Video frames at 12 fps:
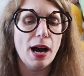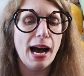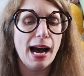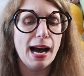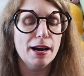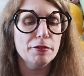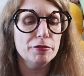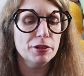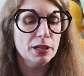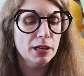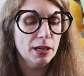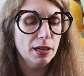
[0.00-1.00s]

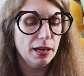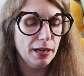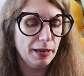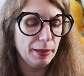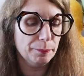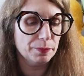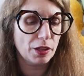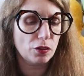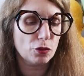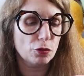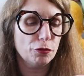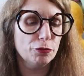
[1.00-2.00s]
have
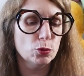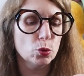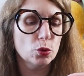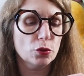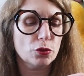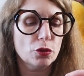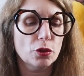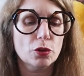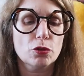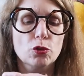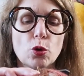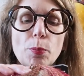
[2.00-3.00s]
this full
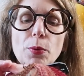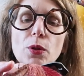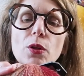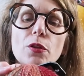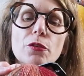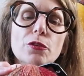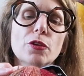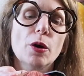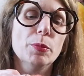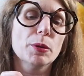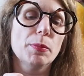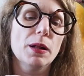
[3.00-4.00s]
Schoppel
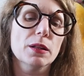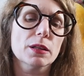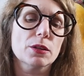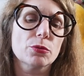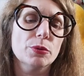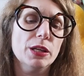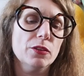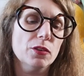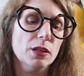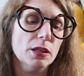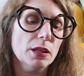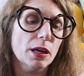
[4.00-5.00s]
Zauberball
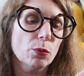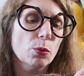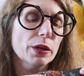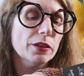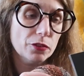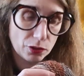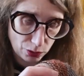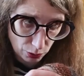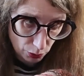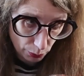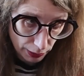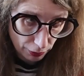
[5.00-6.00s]
Crazy. And what is the
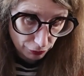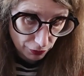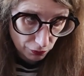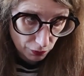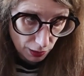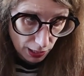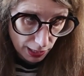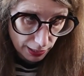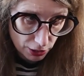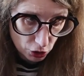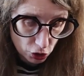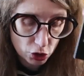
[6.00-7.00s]
colorway of this
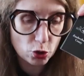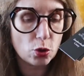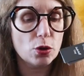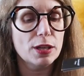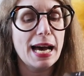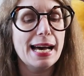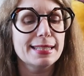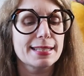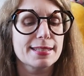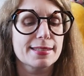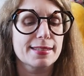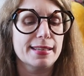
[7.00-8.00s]
guy?
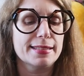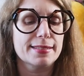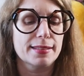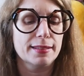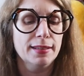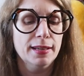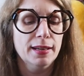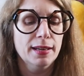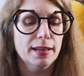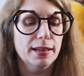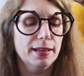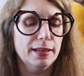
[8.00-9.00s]
Schokoladenseite.
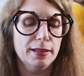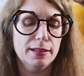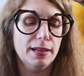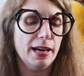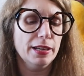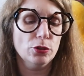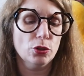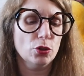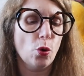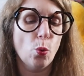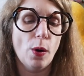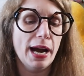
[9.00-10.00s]
I don't
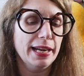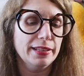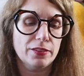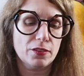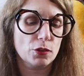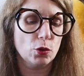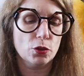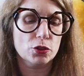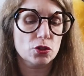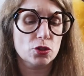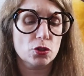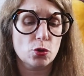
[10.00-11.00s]
know why this is called
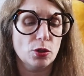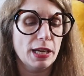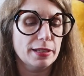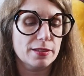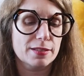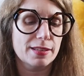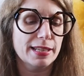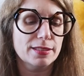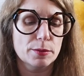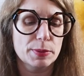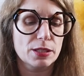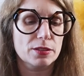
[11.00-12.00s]

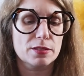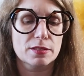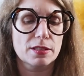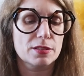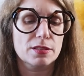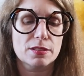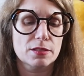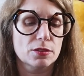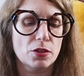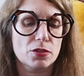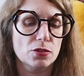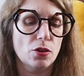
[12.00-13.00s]
Schokoladenseite, because this
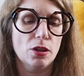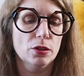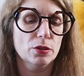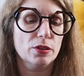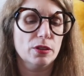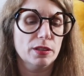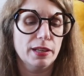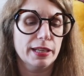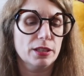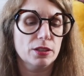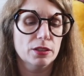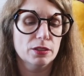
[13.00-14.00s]
does not look like